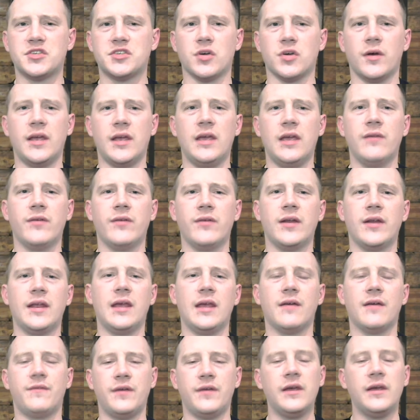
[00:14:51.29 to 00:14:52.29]
So even
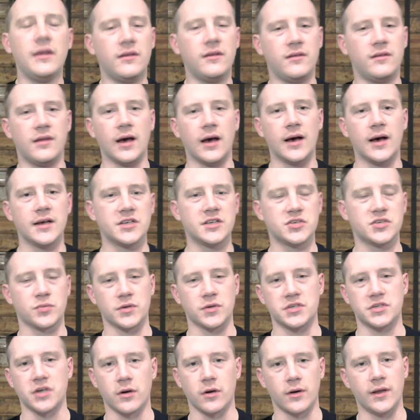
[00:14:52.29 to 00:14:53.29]
if he does
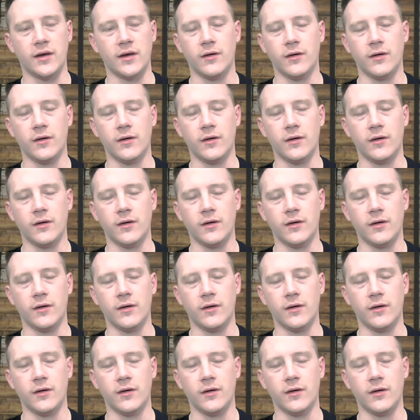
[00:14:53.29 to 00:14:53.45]
return,